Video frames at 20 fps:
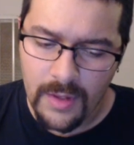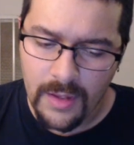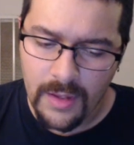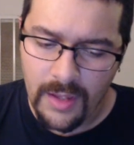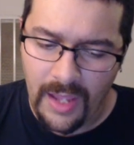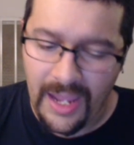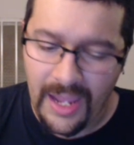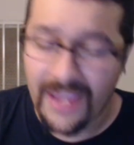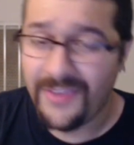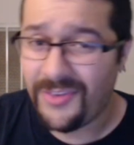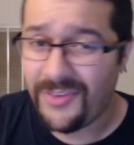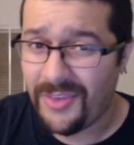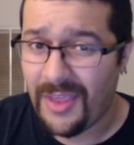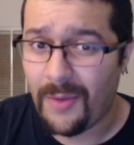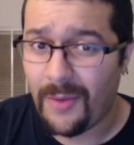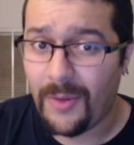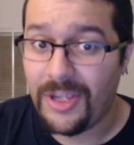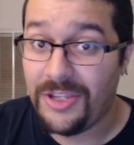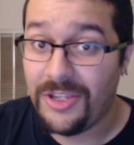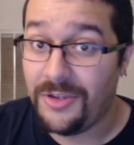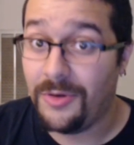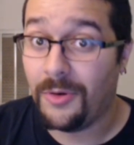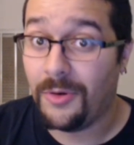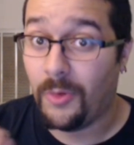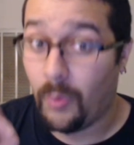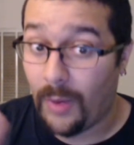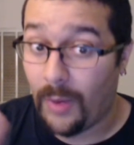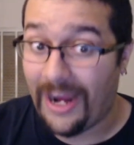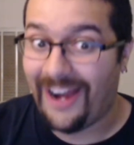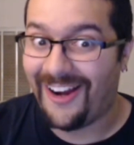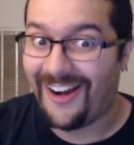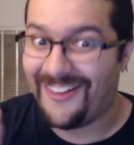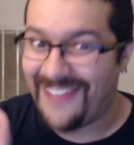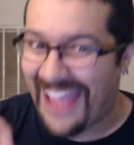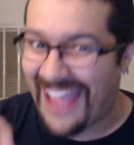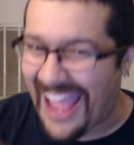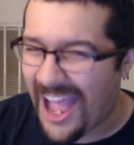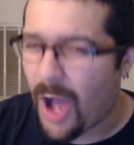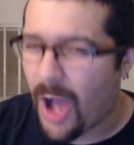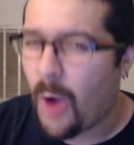And so that way you're aware of
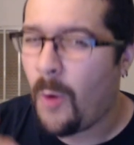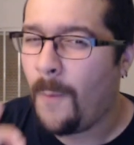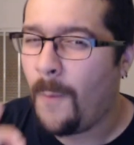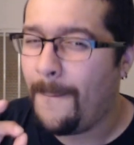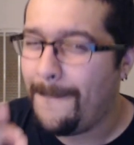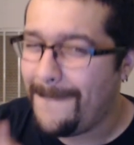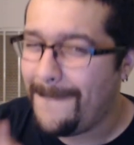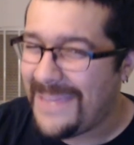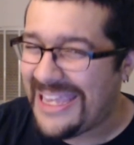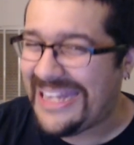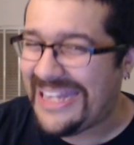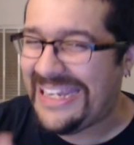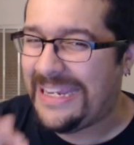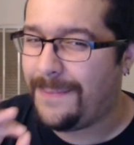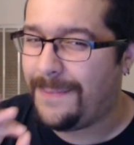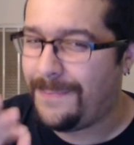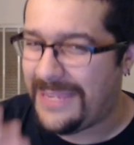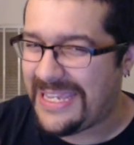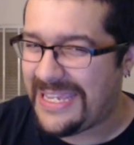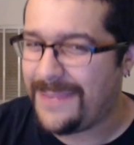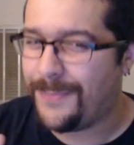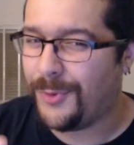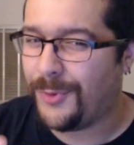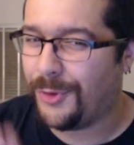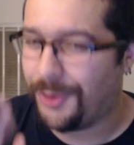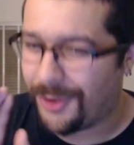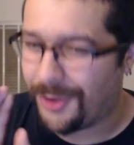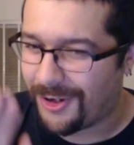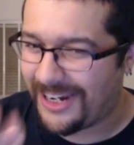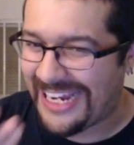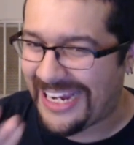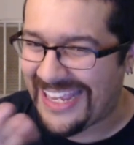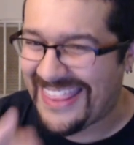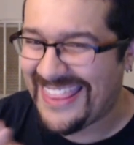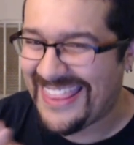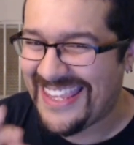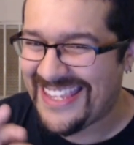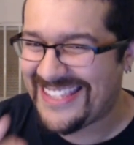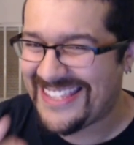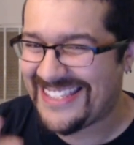how many people are in
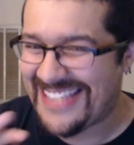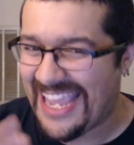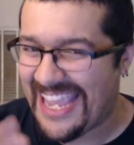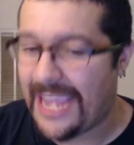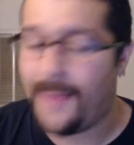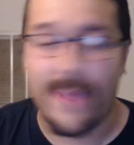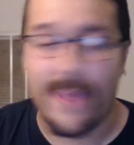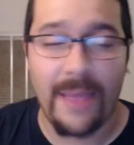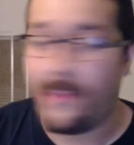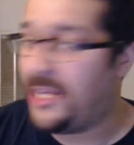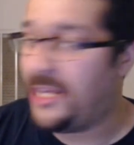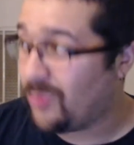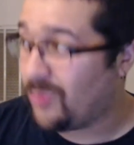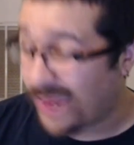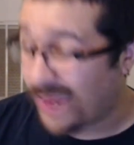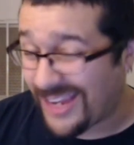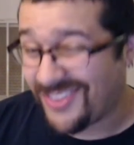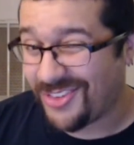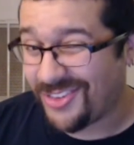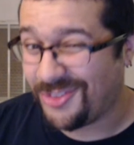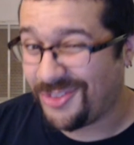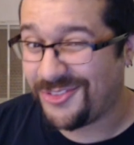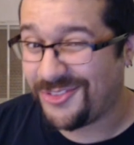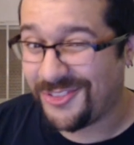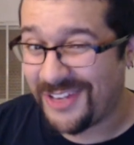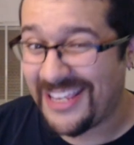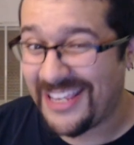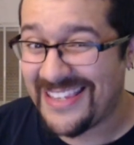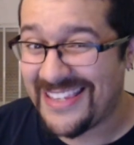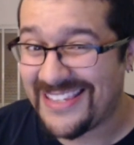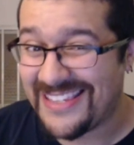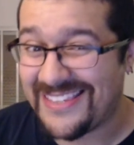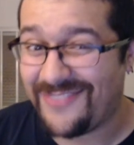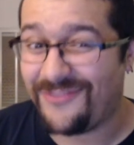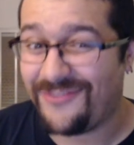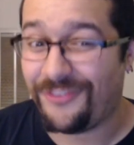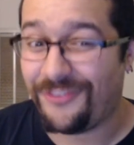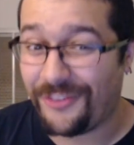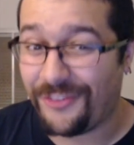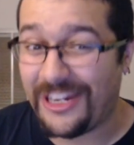this game, how many wrestlers are in this
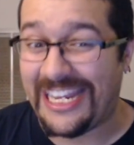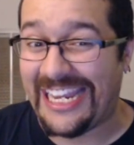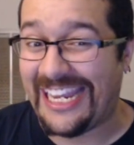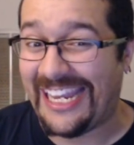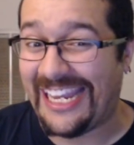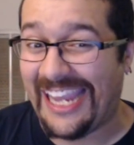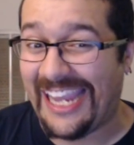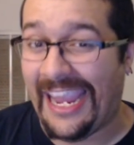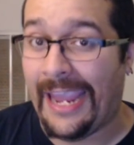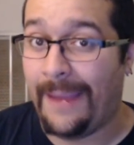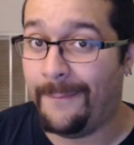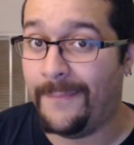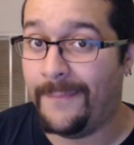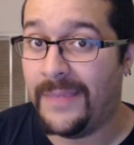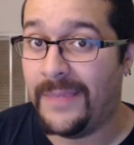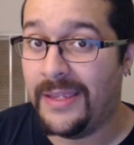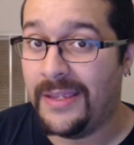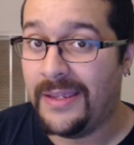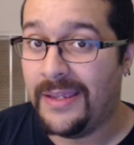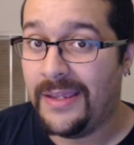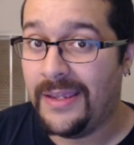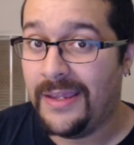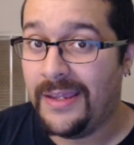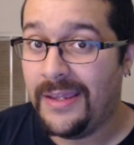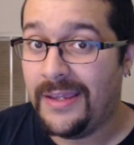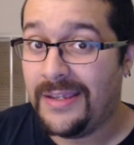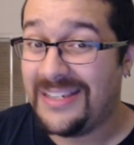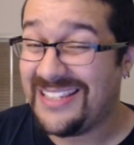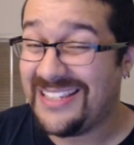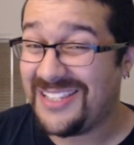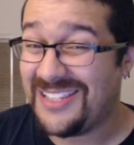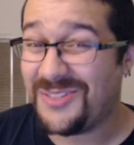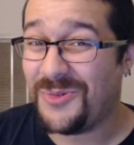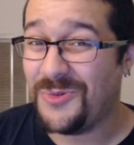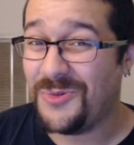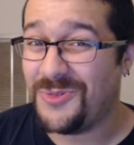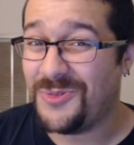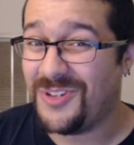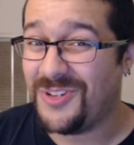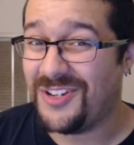freaking game. That's
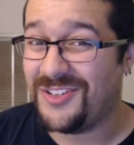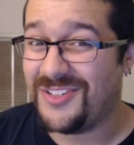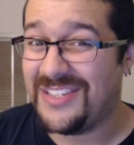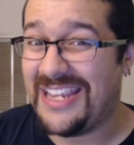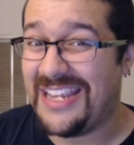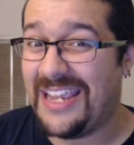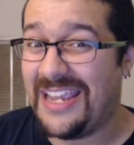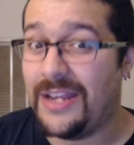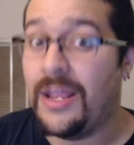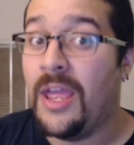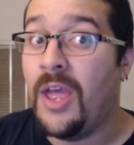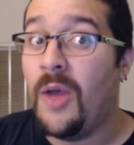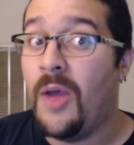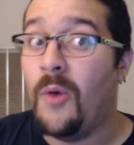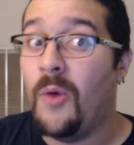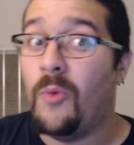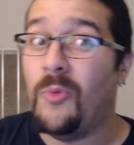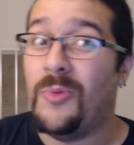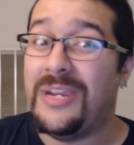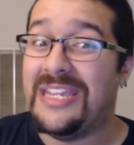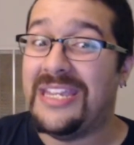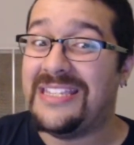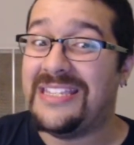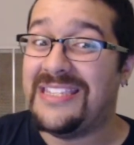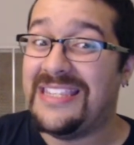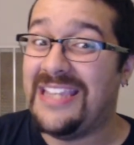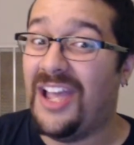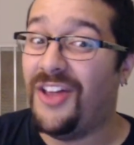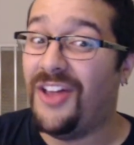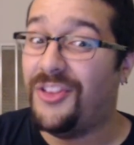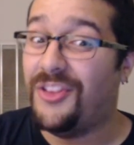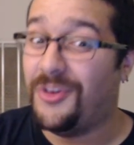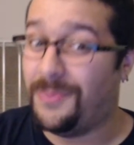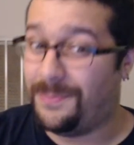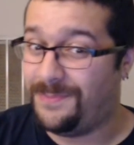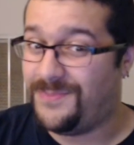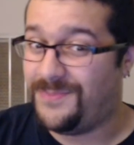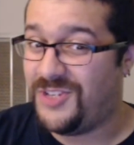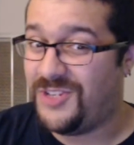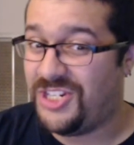crucial to understand when we get to the other
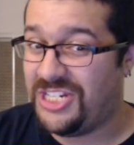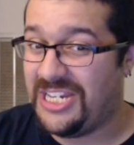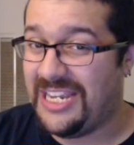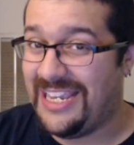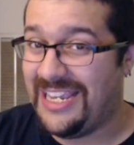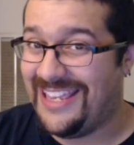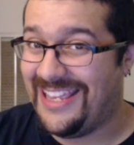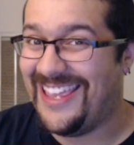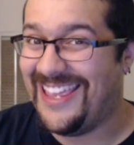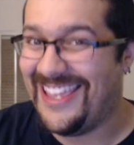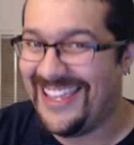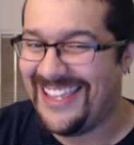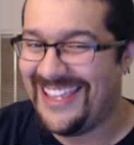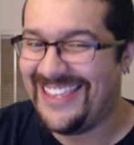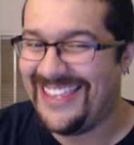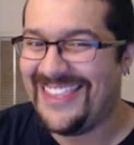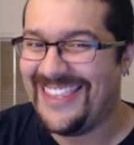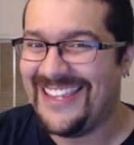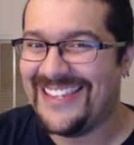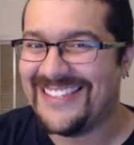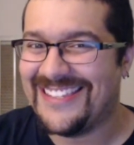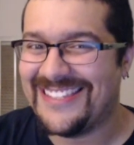shit in this.